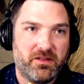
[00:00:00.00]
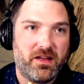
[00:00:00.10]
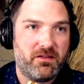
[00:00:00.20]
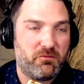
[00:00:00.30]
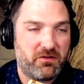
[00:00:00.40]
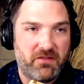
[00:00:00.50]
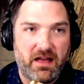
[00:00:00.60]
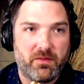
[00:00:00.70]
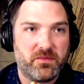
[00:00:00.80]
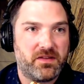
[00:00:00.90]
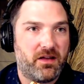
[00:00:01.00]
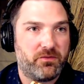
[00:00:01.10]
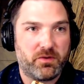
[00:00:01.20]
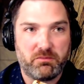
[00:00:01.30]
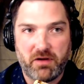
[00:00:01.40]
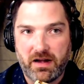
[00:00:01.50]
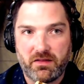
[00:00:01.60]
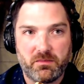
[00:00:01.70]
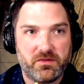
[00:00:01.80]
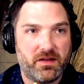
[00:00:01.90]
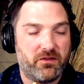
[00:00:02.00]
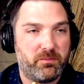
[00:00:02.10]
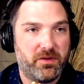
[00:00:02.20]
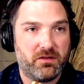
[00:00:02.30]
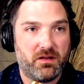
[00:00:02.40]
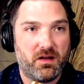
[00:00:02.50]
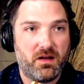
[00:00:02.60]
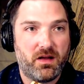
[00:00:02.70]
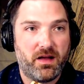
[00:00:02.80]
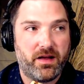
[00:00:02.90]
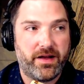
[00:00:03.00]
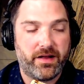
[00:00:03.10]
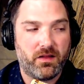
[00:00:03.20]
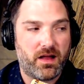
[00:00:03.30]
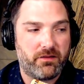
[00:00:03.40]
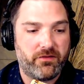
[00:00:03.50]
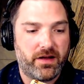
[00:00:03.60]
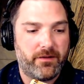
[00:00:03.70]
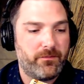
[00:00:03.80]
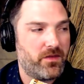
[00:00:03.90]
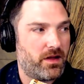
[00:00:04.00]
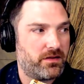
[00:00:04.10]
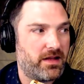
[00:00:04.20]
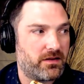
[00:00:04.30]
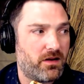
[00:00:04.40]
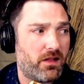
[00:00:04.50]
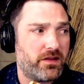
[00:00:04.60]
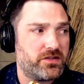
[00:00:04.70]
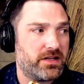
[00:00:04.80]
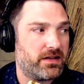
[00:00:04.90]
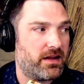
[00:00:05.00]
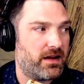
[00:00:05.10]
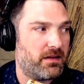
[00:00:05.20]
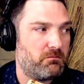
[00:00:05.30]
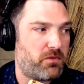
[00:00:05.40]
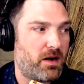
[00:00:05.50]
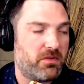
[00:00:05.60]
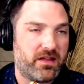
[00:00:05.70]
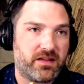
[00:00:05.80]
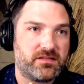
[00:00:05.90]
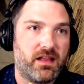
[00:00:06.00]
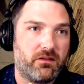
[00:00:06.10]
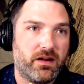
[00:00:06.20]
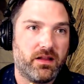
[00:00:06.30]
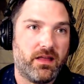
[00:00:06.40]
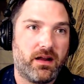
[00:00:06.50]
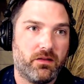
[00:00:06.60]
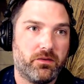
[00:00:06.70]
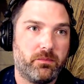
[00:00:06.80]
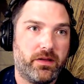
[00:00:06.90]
refound themselves, rebranded themselves, built a lot of technology, and probably accelerated that a little bit.